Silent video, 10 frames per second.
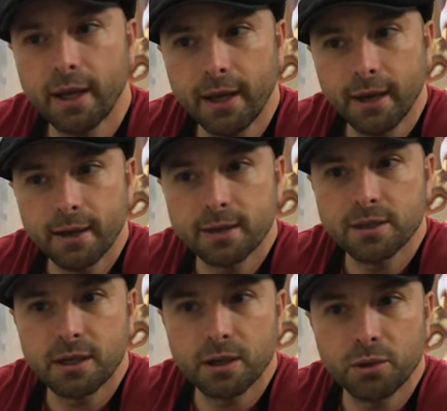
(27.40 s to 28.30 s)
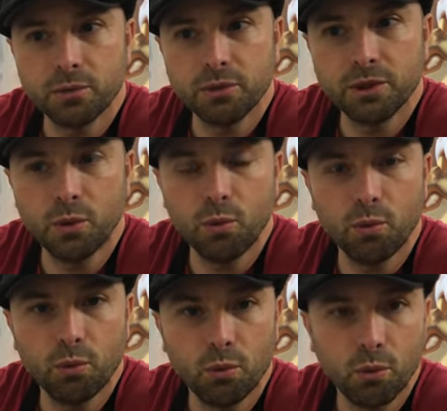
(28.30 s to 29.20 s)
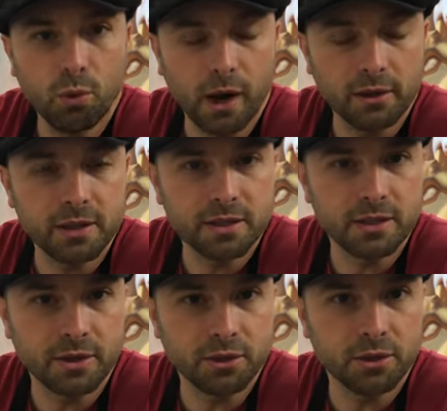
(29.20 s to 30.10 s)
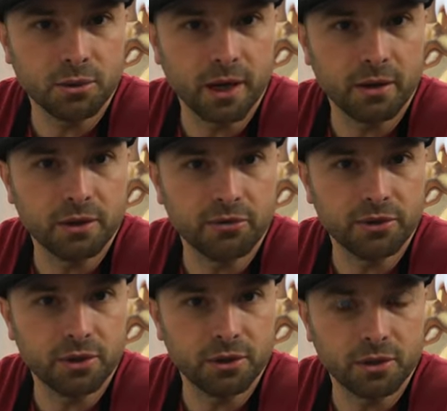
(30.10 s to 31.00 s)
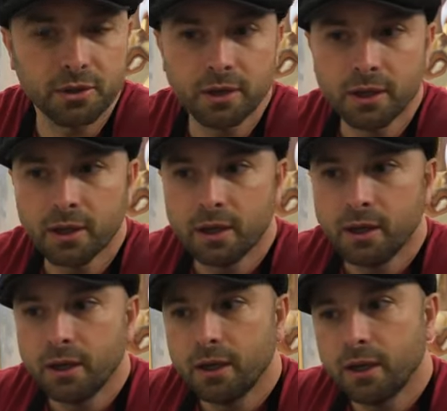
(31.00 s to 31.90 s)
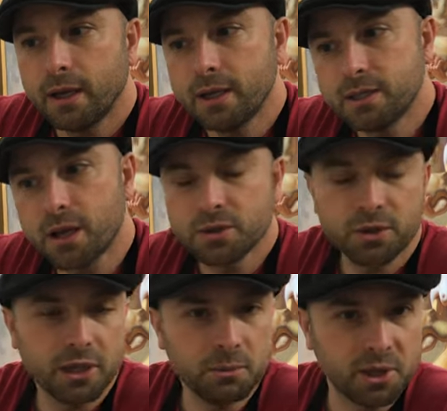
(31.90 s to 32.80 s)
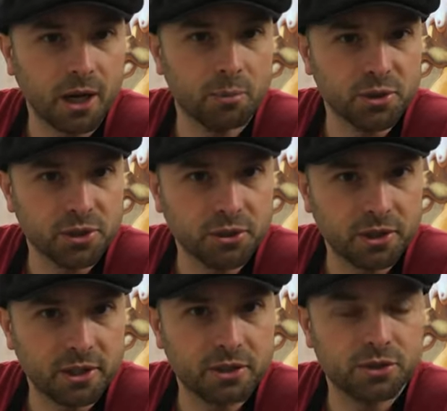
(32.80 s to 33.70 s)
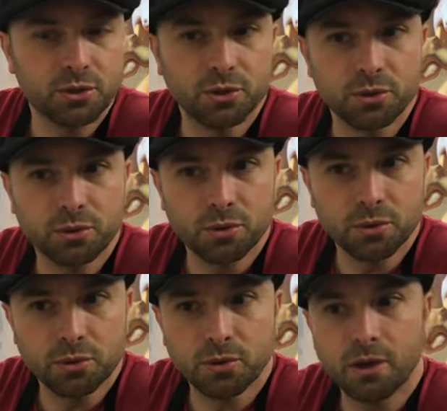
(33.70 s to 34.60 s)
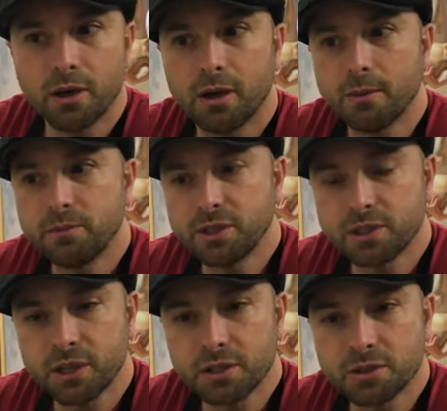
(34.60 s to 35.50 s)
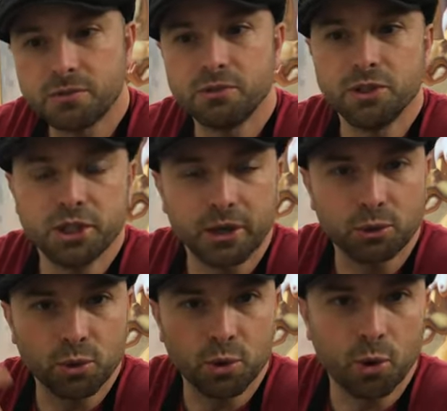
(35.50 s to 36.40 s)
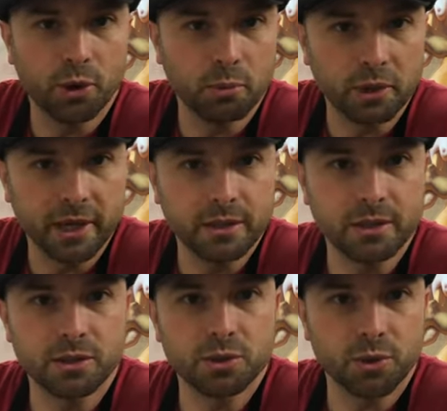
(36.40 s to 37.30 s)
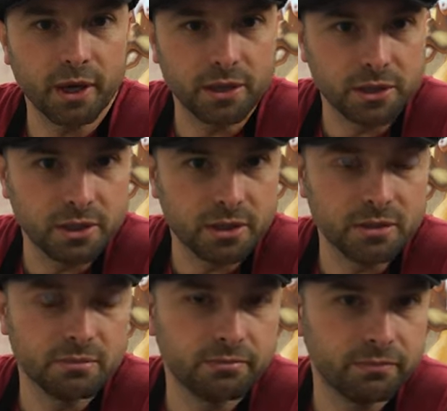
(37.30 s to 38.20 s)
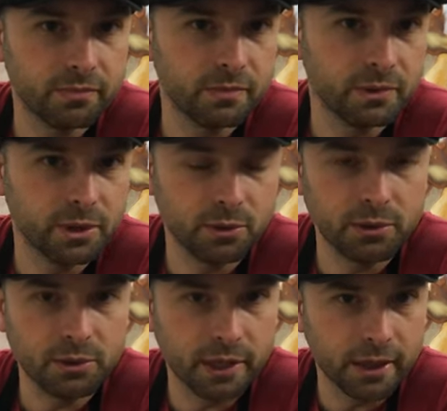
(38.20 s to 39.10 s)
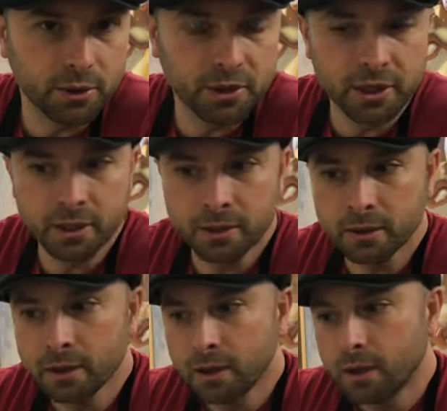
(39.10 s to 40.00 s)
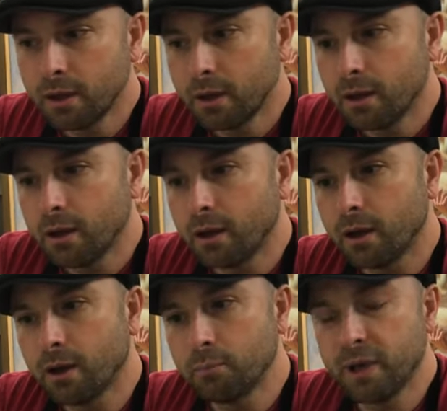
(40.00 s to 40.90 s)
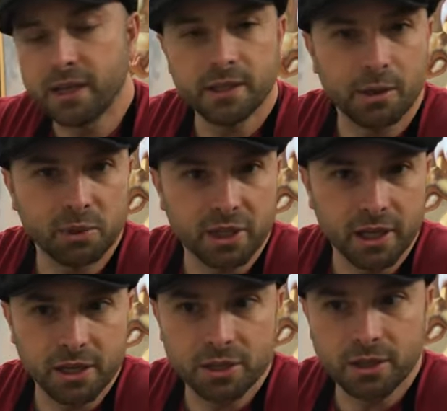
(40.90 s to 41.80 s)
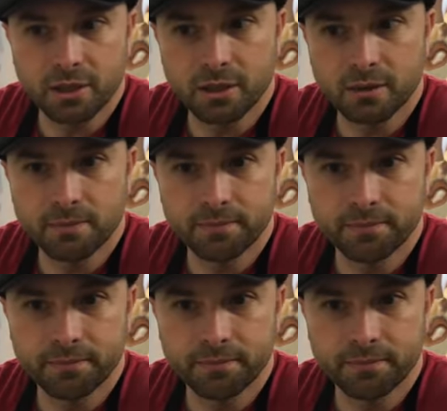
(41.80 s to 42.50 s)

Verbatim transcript: And, uh, you know, while it's centered around the figure, it's also going to be an opportunity to um, discuss general oil painting strategies, you know, layering, uh, paint application,